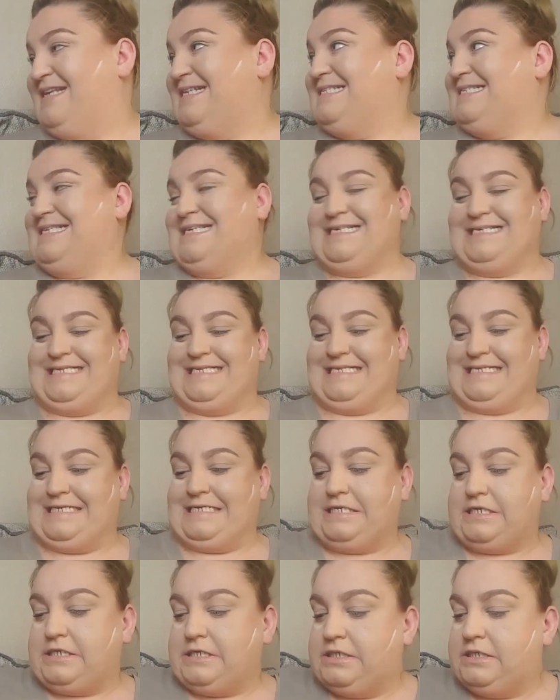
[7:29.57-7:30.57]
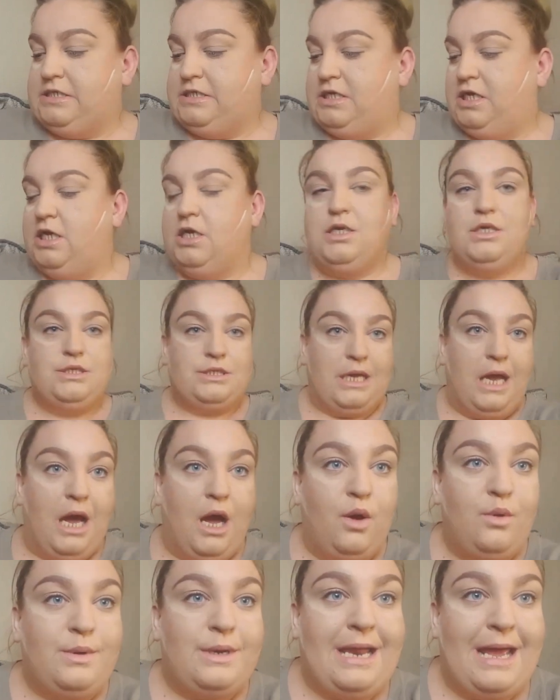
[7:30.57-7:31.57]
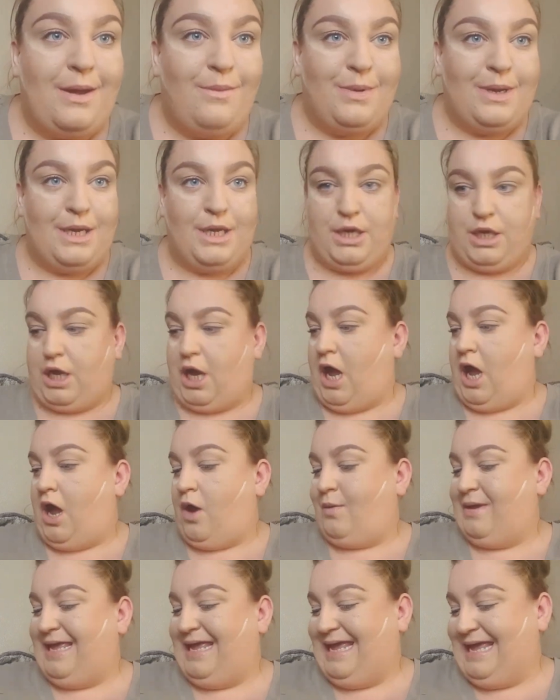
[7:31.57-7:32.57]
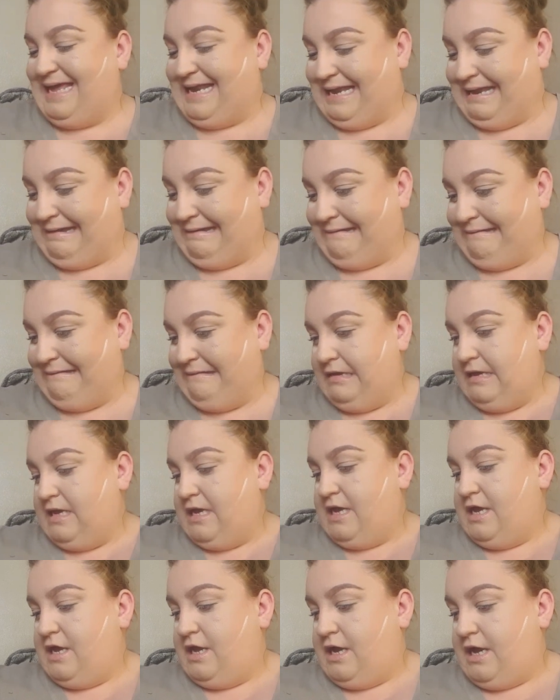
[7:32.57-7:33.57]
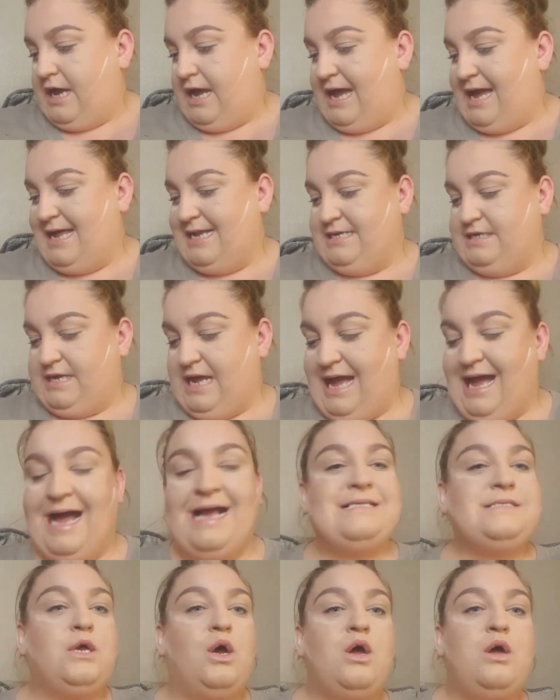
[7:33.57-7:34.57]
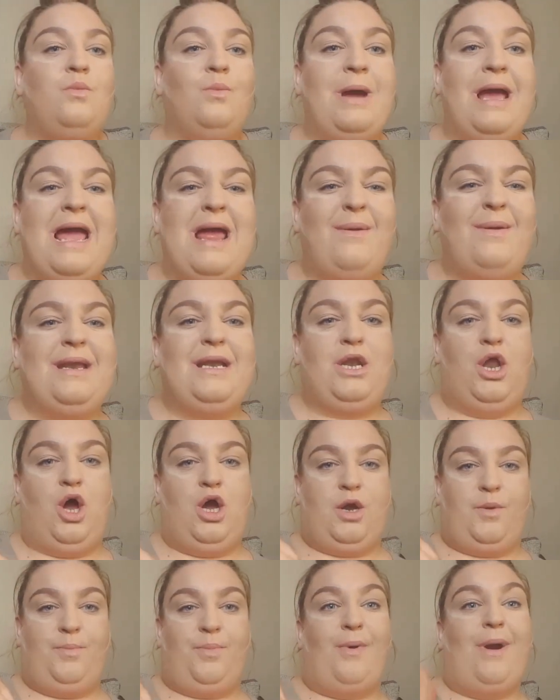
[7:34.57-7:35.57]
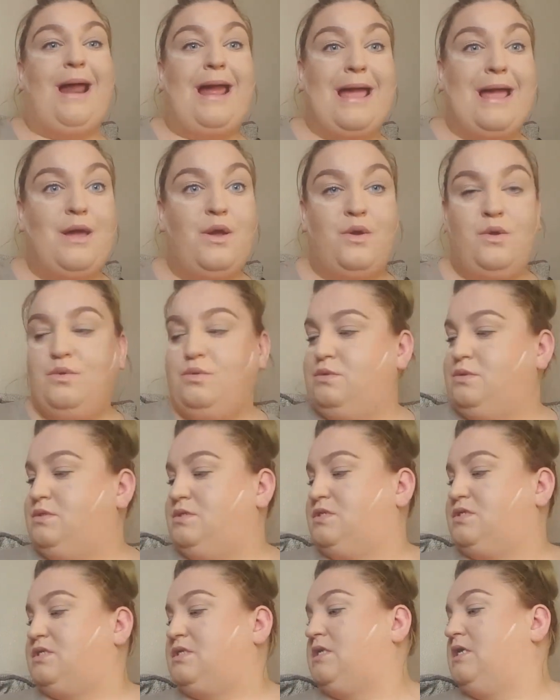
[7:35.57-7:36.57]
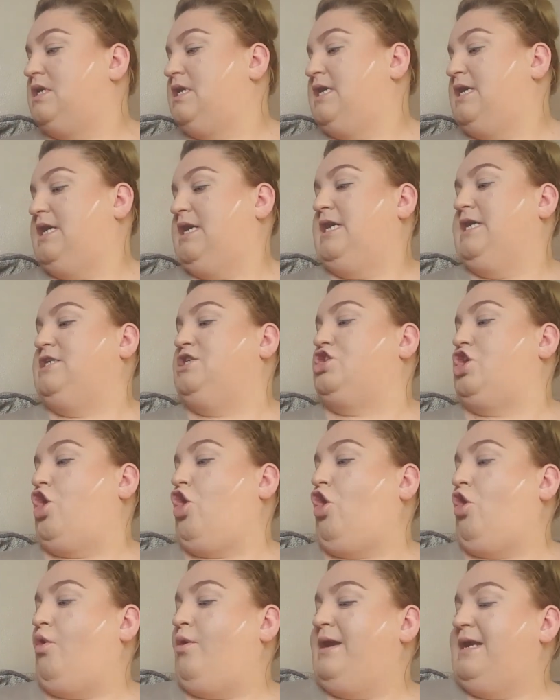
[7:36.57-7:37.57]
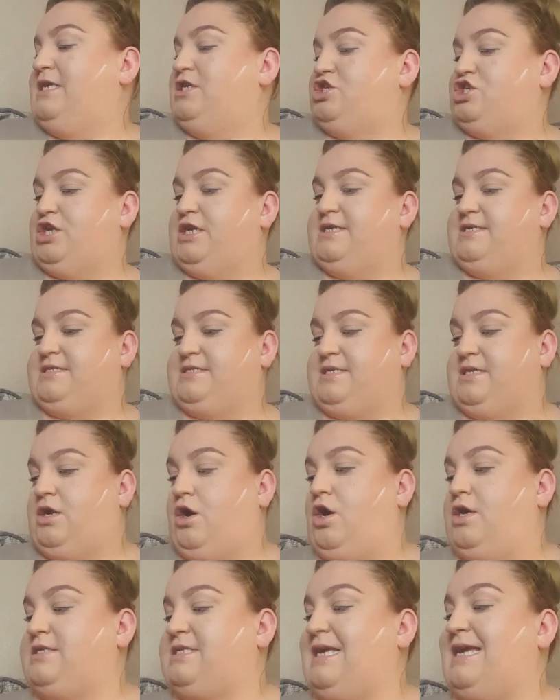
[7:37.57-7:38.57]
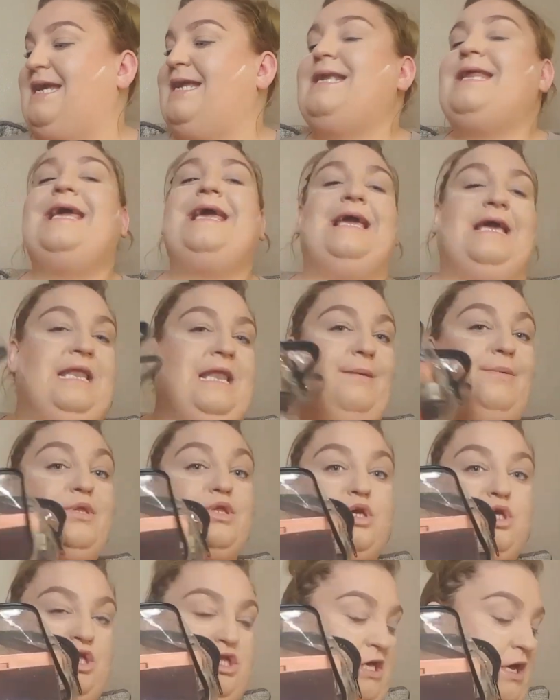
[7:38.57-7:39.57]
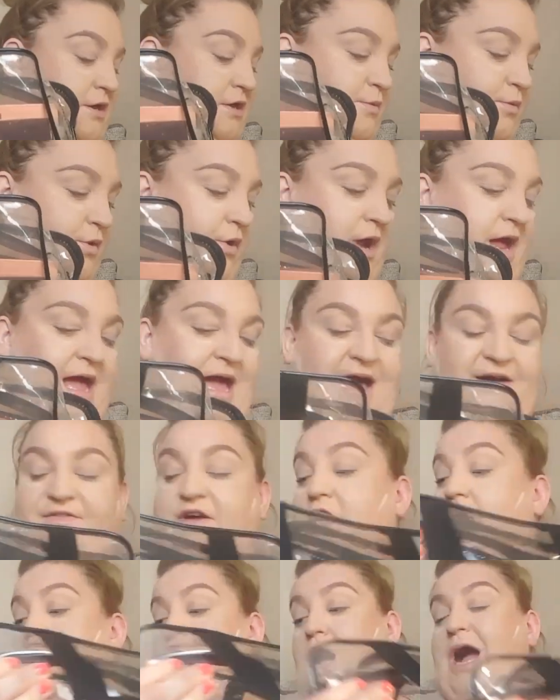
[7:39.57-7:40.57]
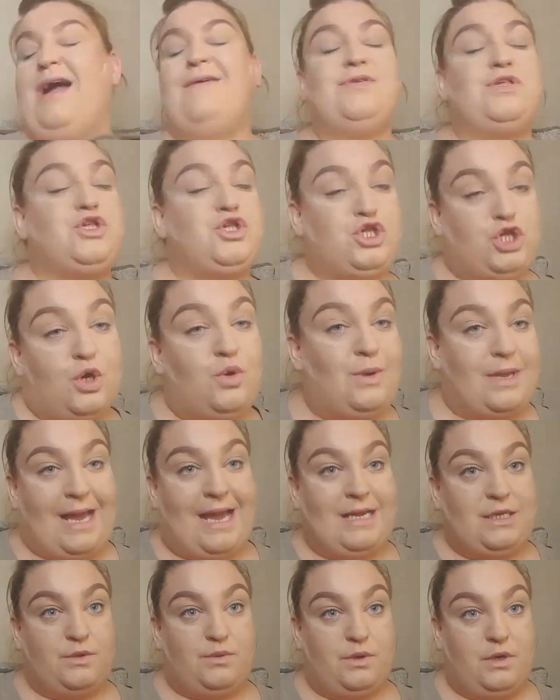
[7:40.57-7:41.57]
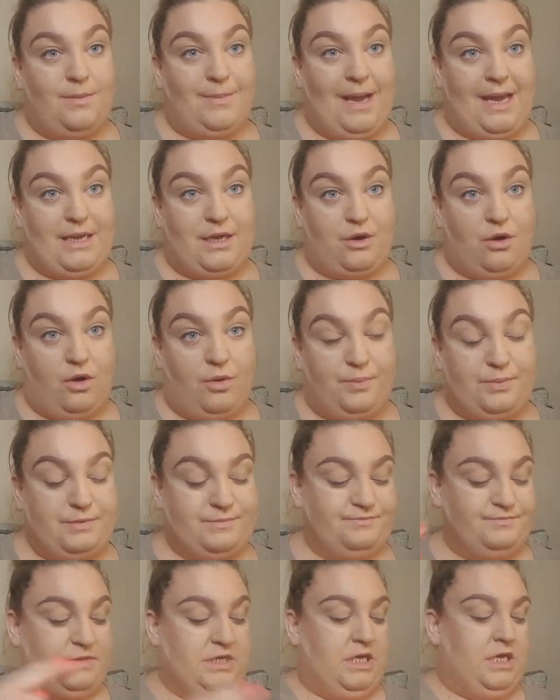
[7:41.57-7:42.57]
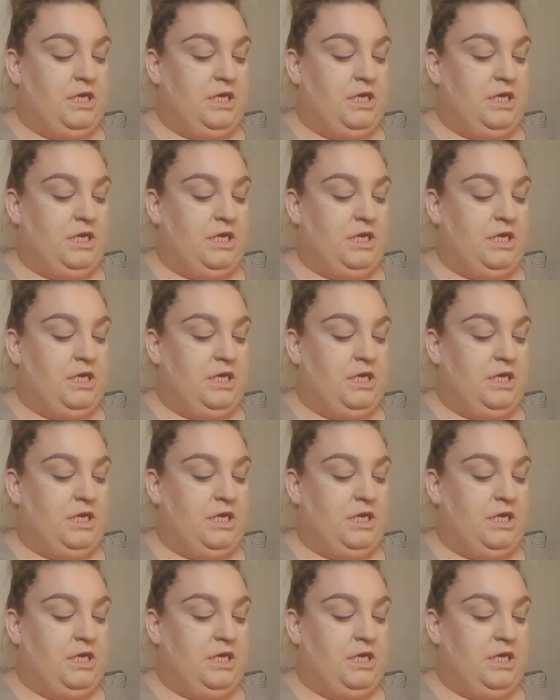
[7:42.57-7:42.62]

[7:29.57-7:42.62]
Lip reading: Fantastic. So now we're going to go in. And as I'm wearing like browns and oranges tonight, in here, let me just show you what I have. I have a suitcase full of makeup.